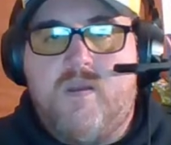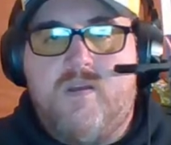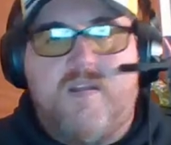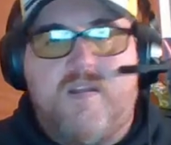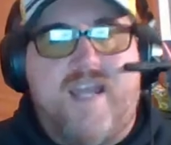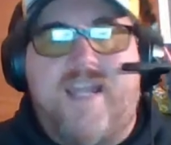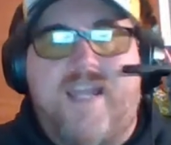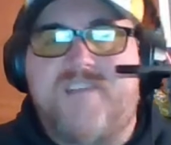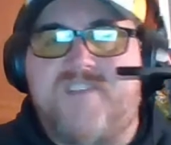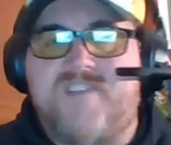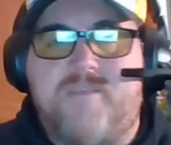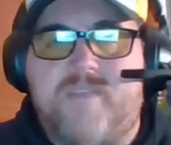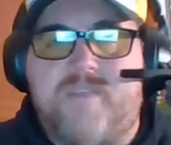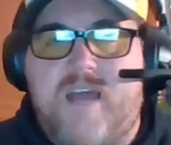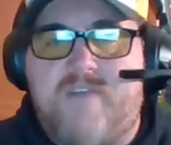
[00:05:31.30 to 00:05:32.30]
Got to get
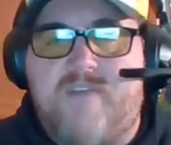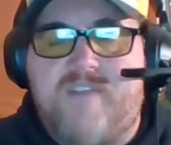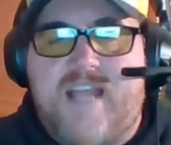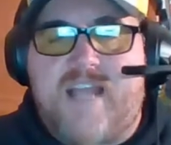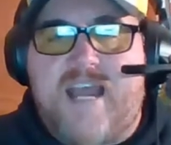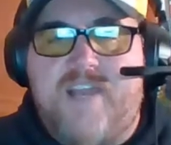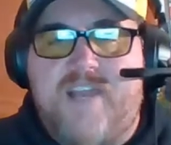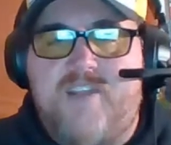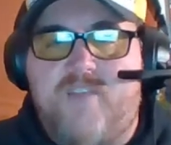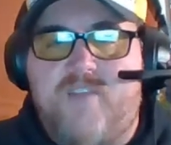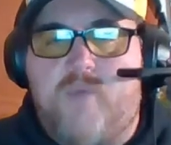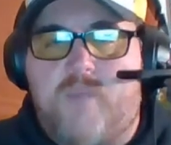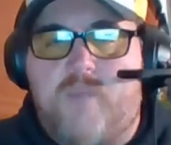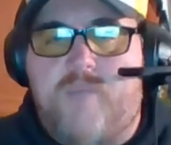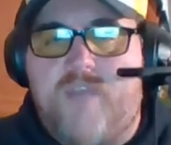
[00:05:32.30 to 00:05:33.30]
something out of a guy who didn't
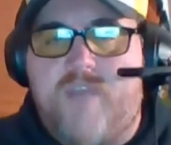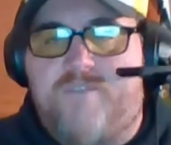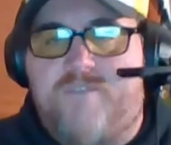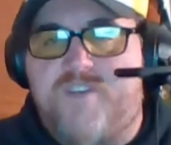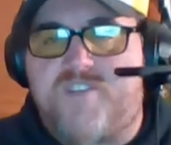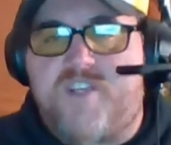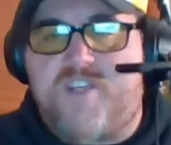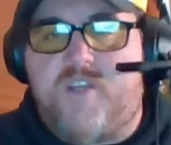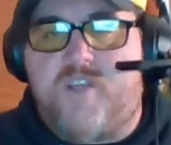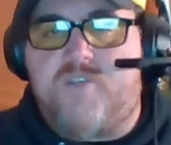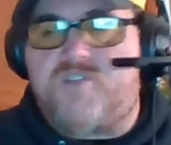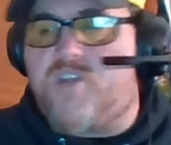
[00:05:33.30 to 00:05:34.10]
want to play for the Steelers.